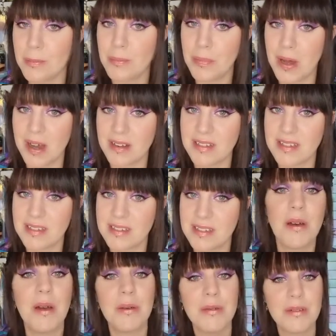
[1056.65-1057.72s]
but
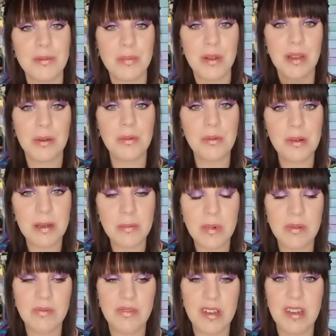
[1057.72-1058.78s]
I want to put it all in
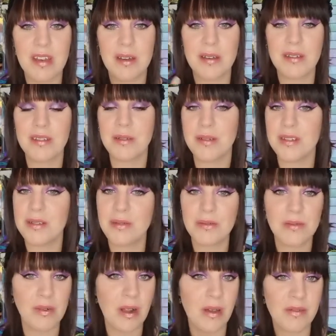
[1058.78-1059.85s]
one video so it's not
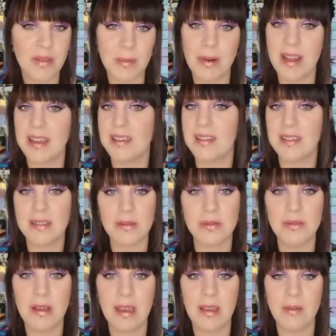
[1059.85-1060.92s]
all over the place and it's not
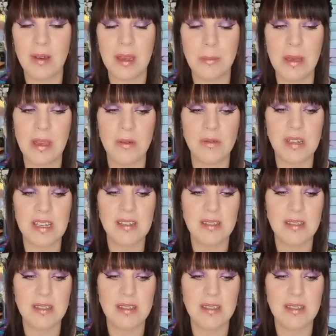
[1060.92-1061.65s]
all higgledy-piggledy.